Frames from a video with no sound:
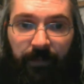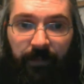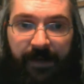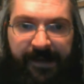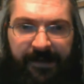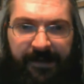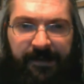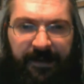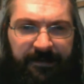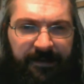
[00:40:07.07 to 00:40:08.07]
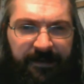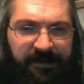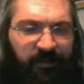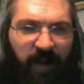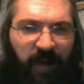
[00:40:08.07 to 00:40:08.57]
Like
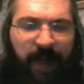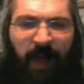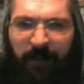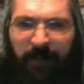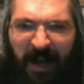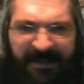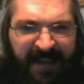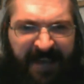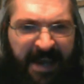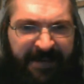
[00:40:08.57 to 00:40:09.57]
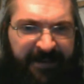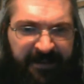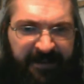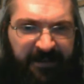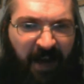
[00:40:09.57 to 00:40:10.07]
that's pretty. I'm not saying
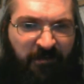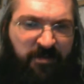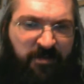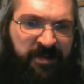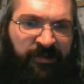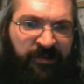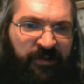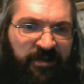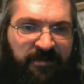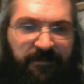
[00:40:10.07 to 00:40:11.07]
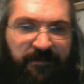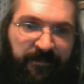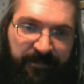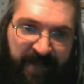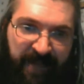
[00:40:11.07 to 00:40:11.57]
that government should
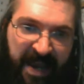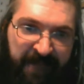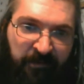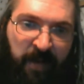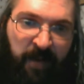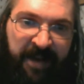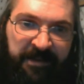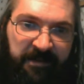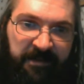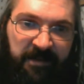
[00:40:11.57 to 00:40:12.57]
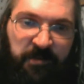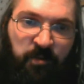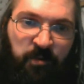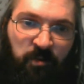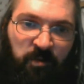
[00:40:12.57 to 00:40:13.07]
pay for my
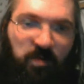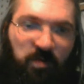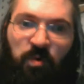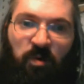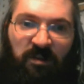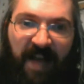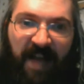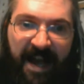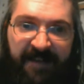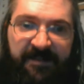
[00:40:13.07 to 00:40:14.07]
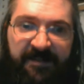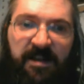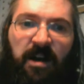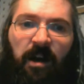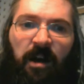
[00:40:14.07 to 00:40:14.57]
new Google Glass,
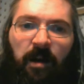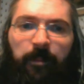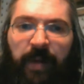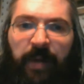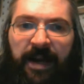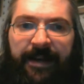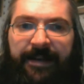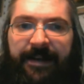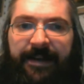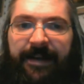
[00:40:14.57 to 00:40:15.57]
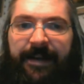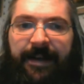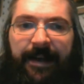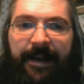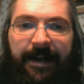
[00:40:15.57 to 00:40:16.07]
but
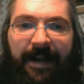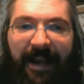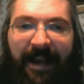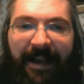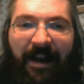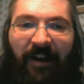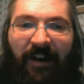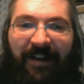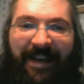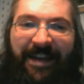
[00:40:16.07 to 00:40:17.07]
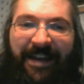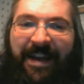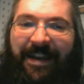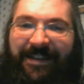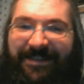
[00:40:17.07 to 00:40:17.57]
you know, it
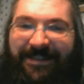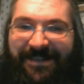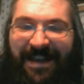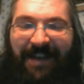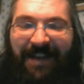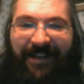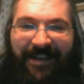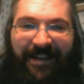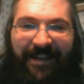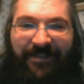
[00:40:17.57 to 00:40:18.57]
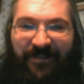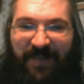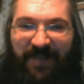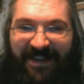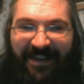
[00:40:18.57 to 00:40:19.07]
should
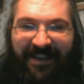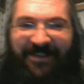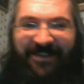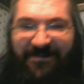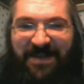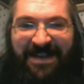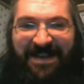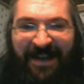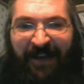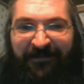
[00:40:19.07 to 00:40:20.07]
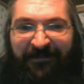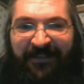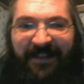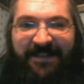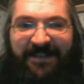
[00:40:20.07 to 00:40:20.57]
be enough
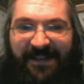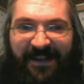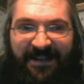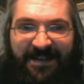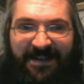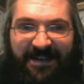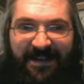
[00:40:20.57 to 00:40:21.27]
to get